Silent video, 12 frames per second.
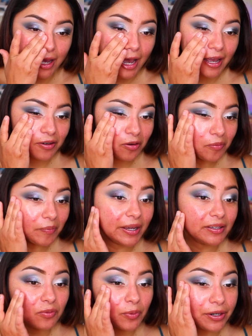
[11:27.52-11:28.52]
I don't
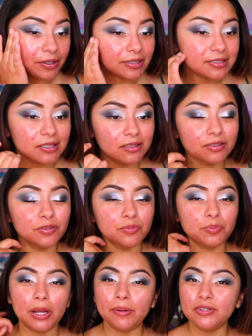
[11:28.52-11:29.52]
mind wearing silicone
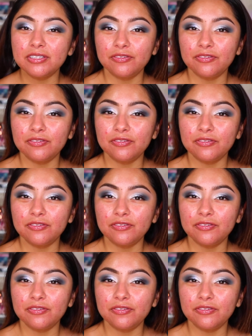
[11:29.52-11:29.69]
primers.